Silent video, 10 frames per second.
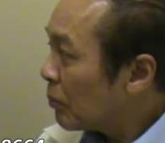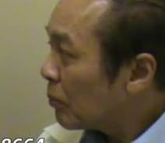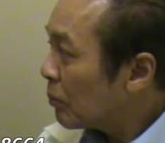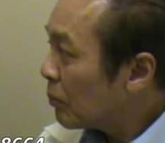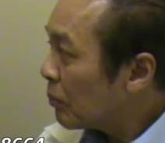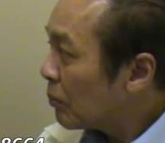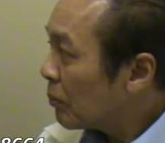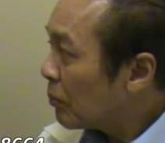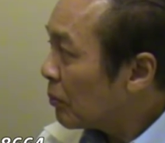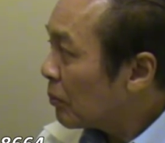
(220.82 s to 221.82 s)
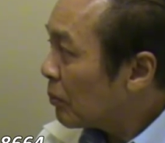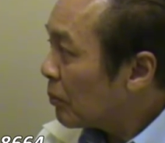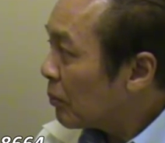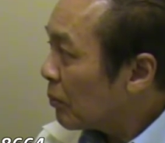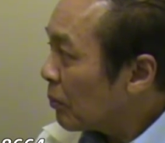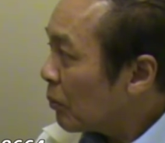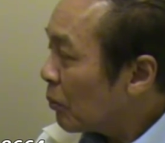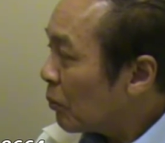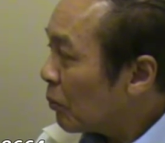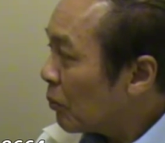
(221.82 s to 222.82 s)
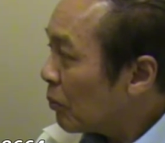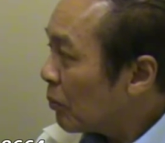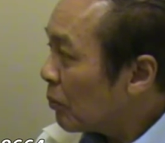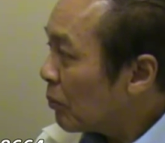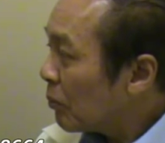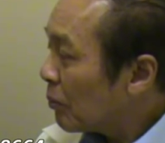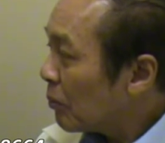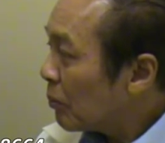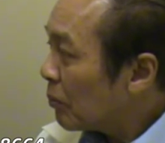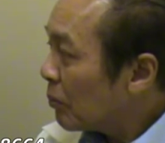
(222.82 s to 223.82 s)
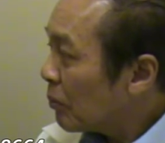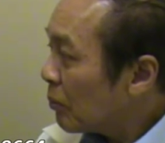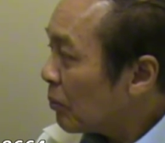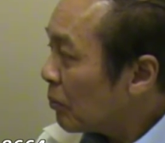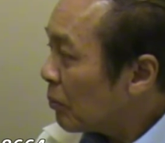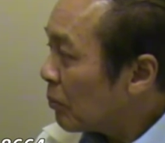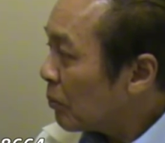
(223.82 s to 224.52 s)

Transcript: (silent)